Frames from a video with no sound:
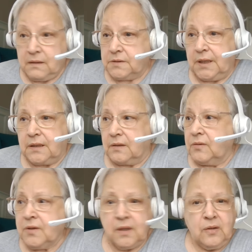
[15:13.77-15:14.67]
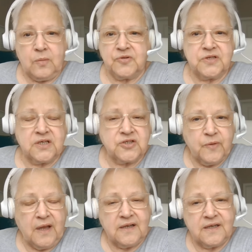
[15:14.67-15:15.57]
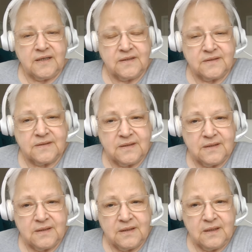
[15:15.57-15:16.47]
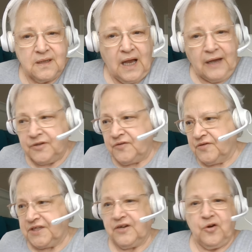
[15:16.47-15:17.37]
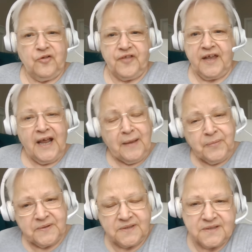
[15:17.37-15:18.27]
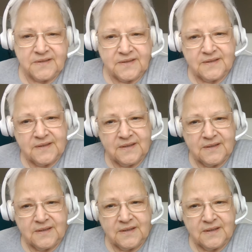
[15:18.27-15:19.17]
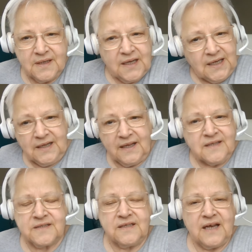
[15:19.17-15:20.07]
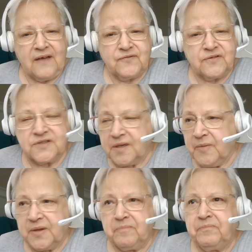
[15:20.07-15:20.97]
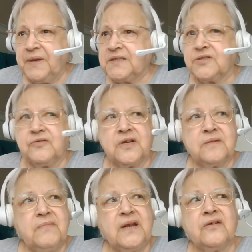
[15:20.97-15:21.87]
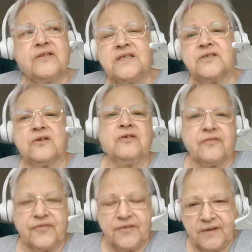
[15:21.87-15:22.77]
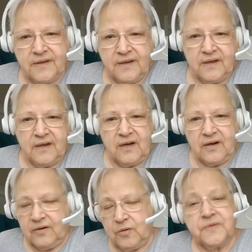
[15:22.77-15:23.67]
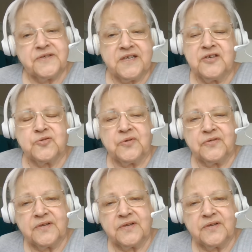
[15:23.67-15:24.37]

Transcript: Take a look at homosexuality. How do you think all that happened? He lusted after some of the best looking men on this earth are homosexual.